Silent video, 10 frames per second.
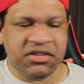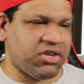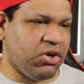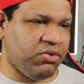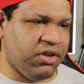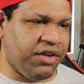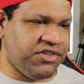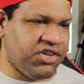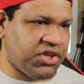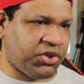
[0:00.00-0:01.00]
So
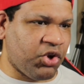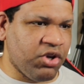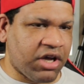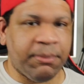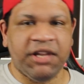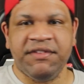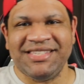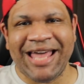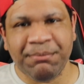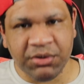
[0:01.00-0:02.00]
just to throw you a couple of
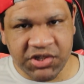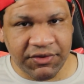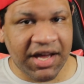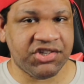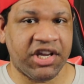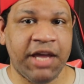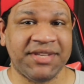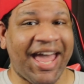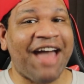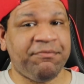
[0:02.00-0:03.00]
examples of gacha
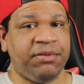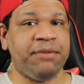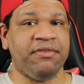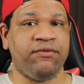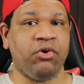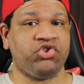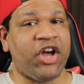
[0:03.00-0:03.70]
games I have played before,